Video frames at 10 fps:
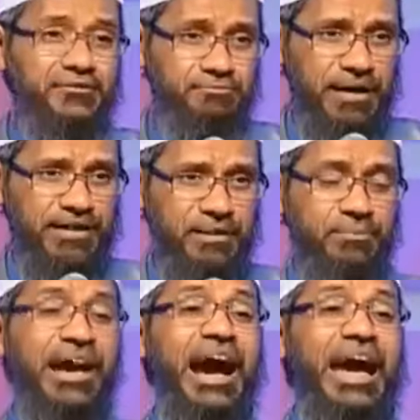I respect
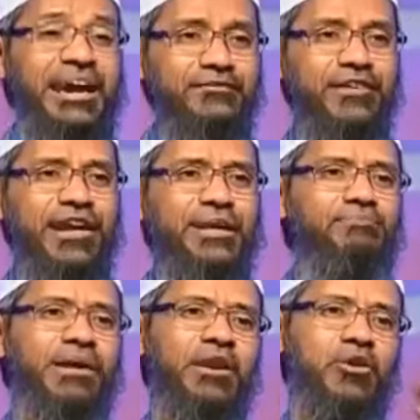him, I revere
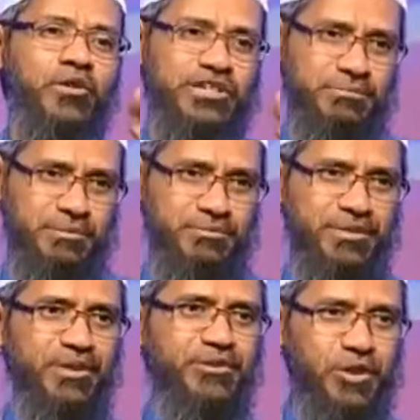him, but I don't worship him.
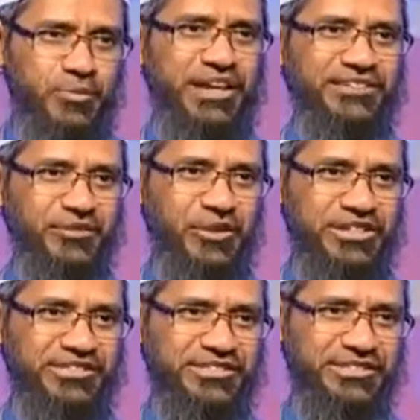So hope that answers the question,